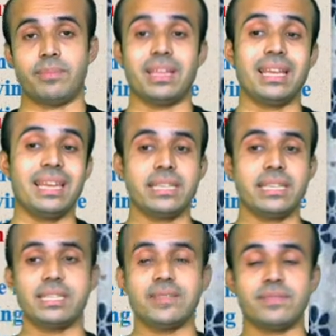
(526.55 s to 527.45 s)
The leadership
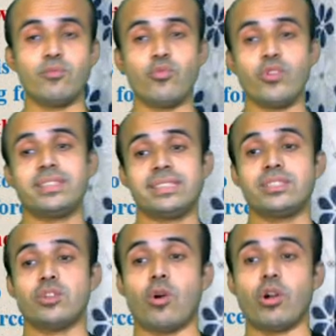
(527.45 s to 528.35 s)
system which
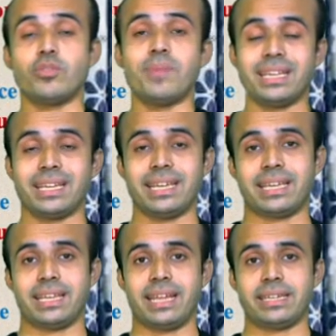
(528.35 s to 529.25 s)
is automatically
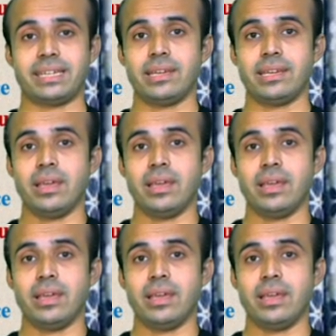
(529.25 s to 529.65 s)
created